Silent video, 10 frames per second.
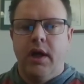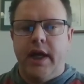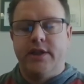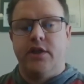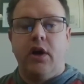it's
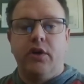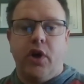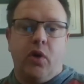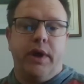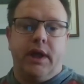an
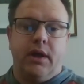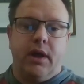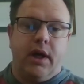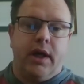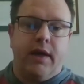ongoing
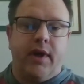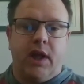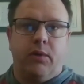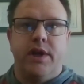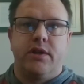
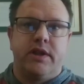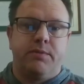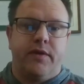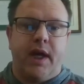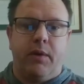evaluation, let's put it
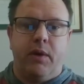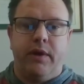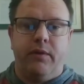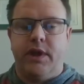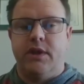that way. We
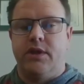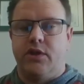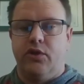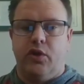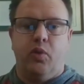didn't just
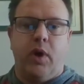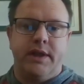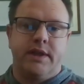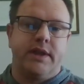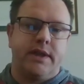look once
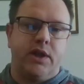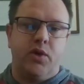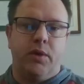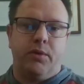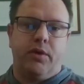to see
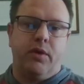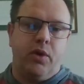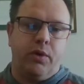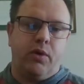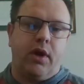who would
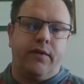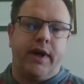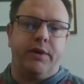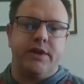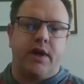qualify to
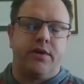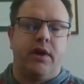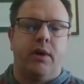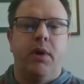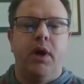reach out to
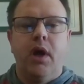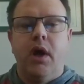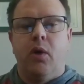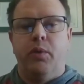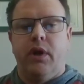them.
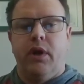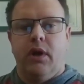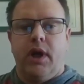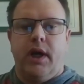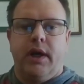We are
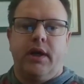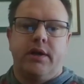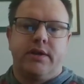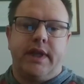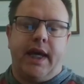
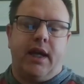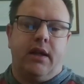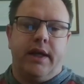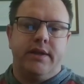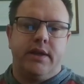constantly
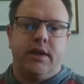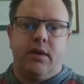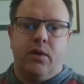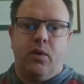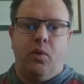analyzing
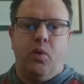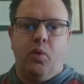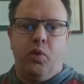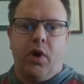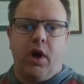
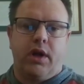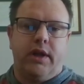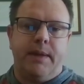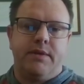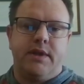our
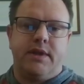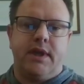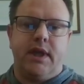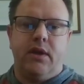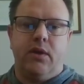claims to
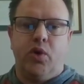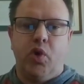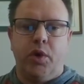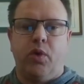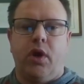see who
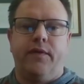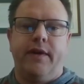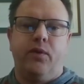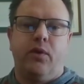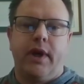would qualify
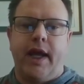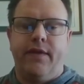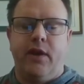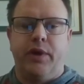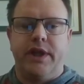for it and then
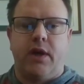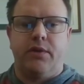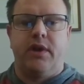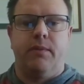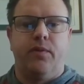reach out to
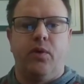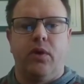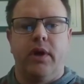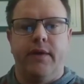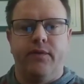them for
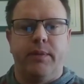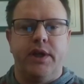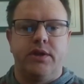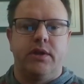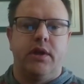
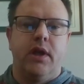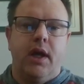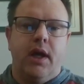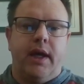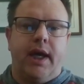information
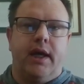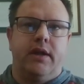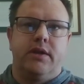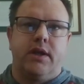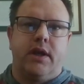and
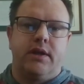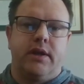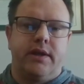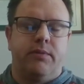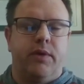to let
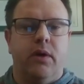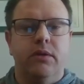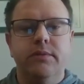them know.